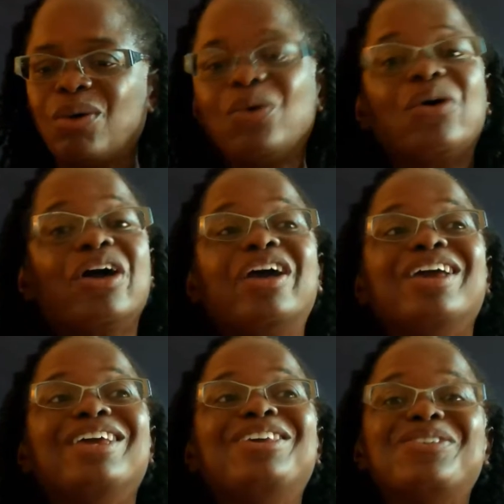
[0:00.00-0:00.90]
or
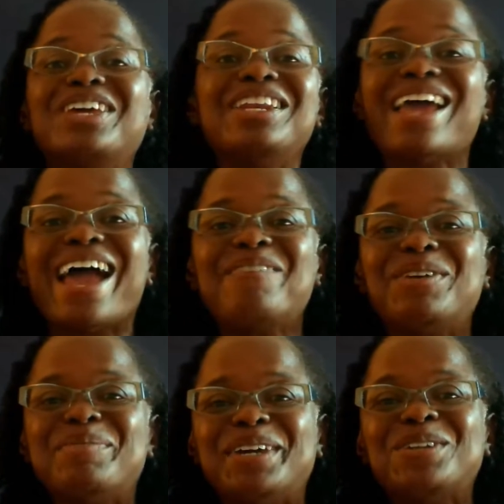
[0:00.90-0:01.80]
you can have
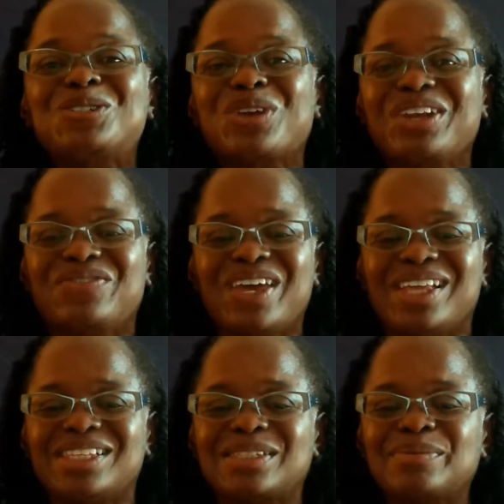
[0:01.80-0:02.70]
them illustrate
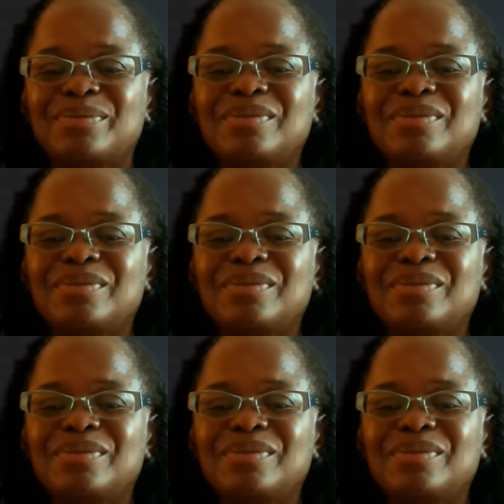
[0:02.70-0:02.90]
events.